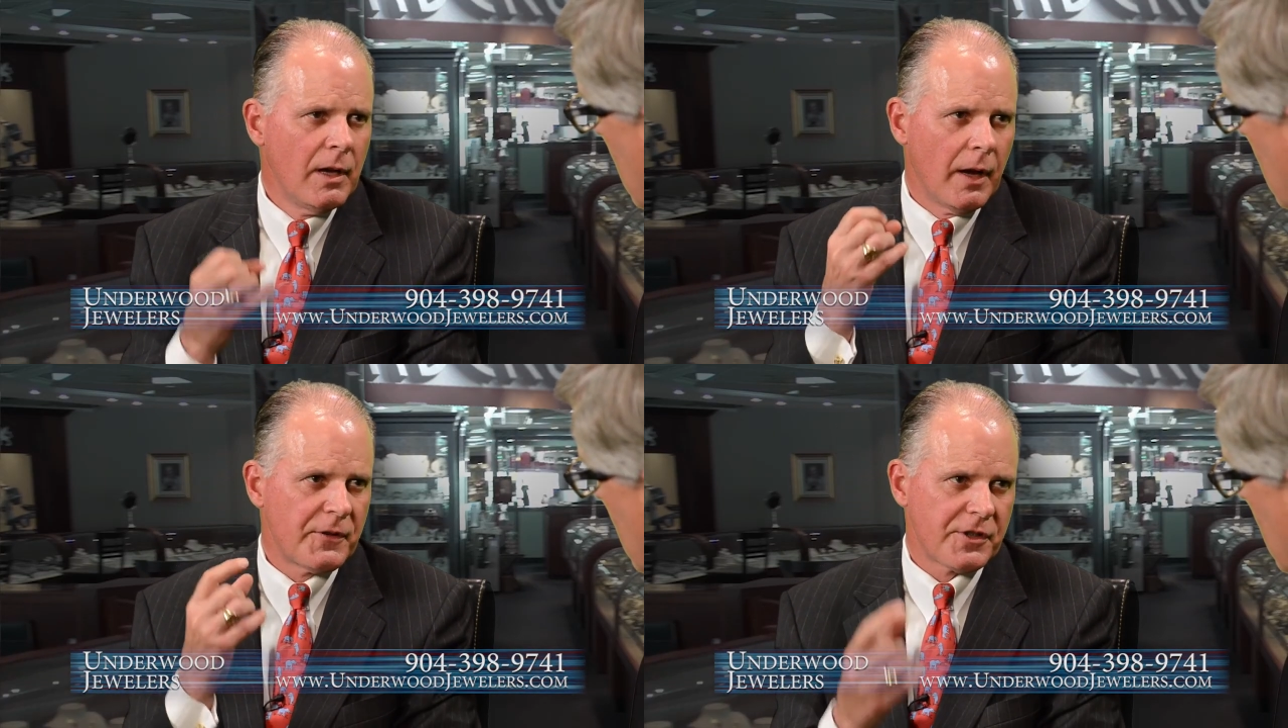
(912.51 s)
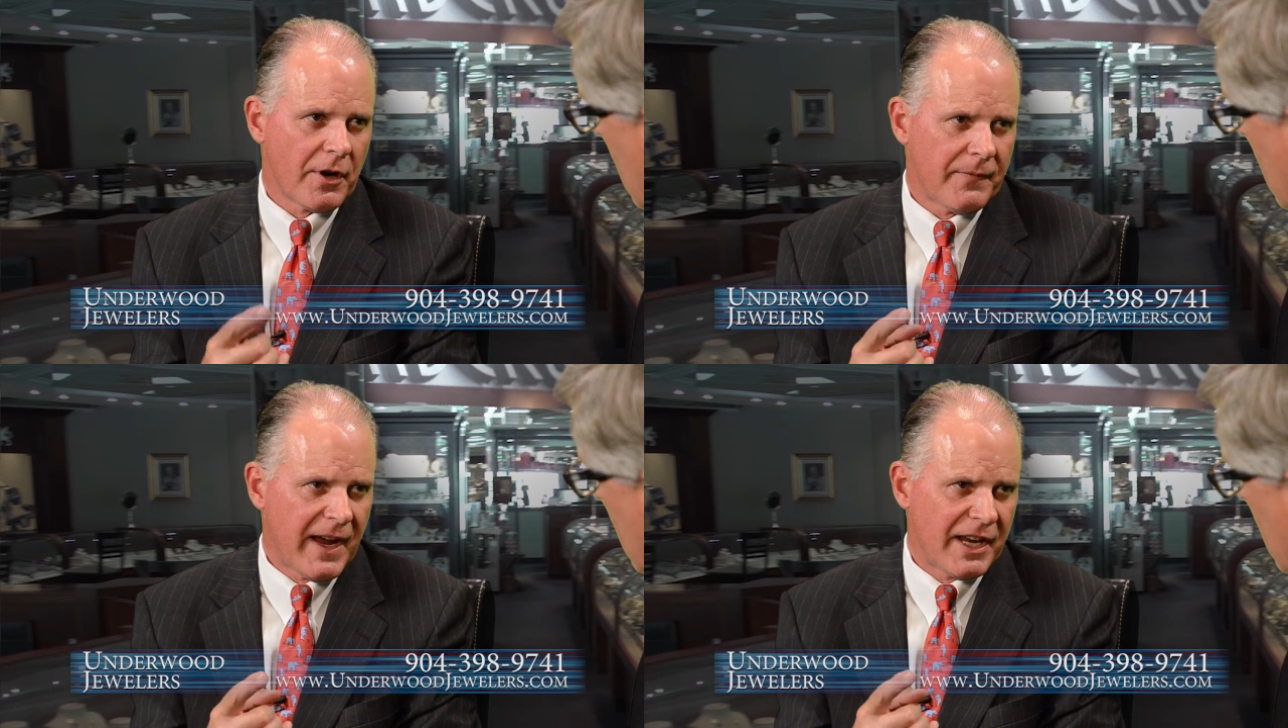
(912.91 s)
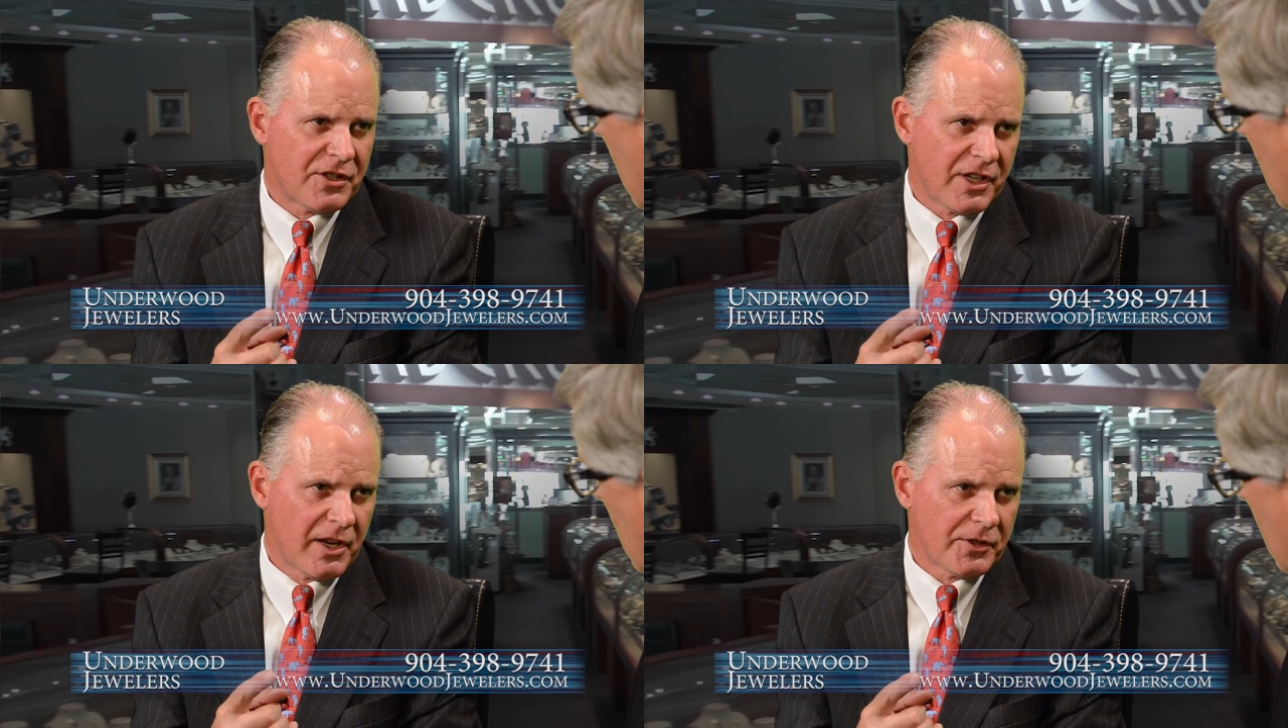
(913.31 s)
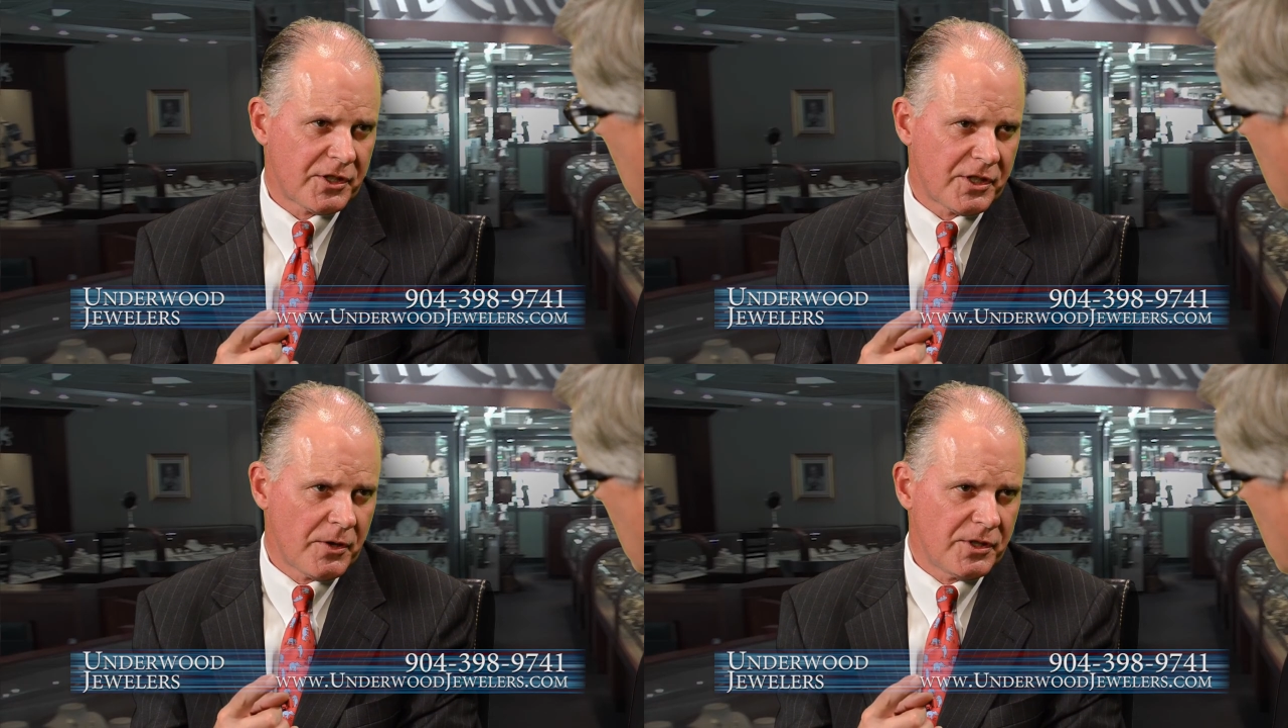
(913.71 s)
of certified sales
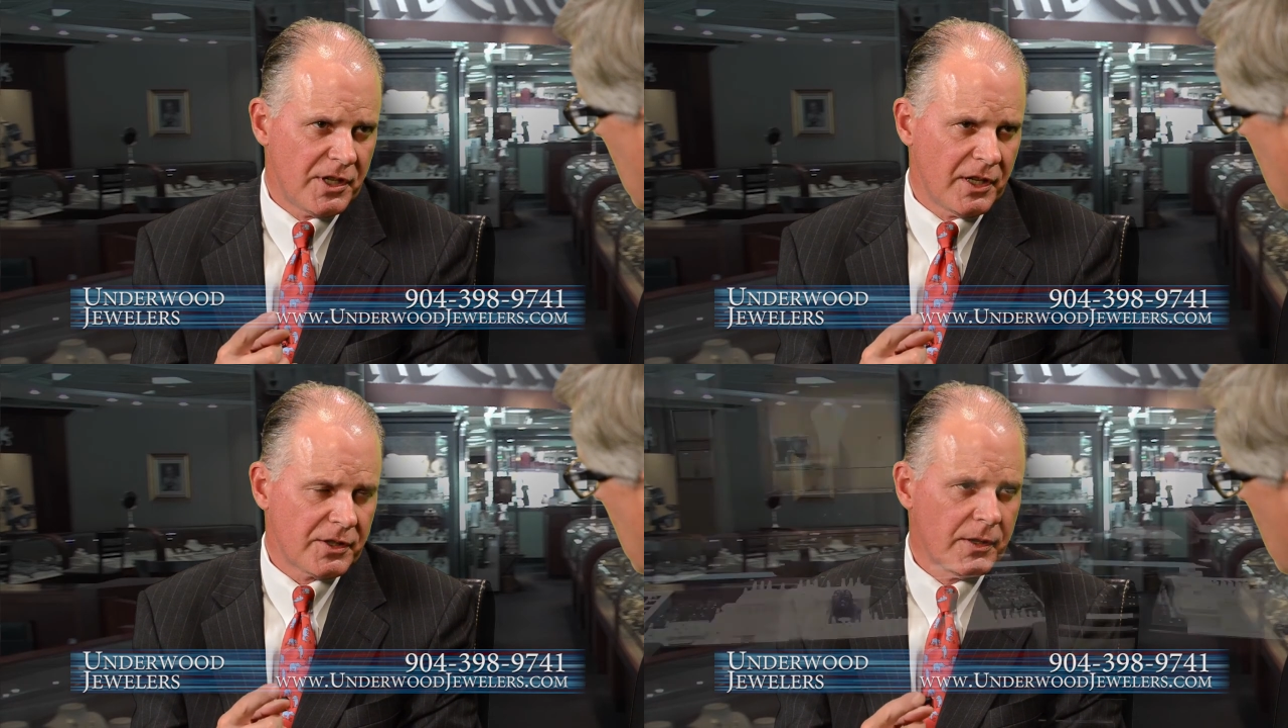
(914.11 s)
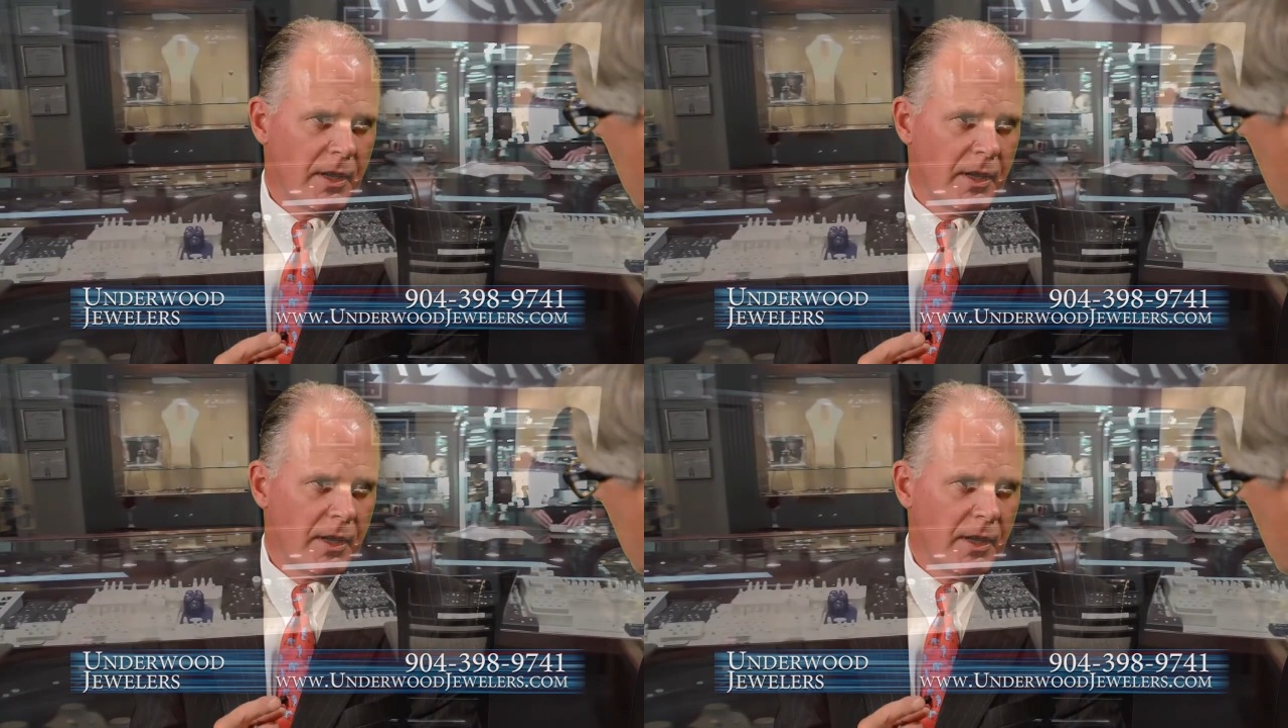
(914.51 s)
associates,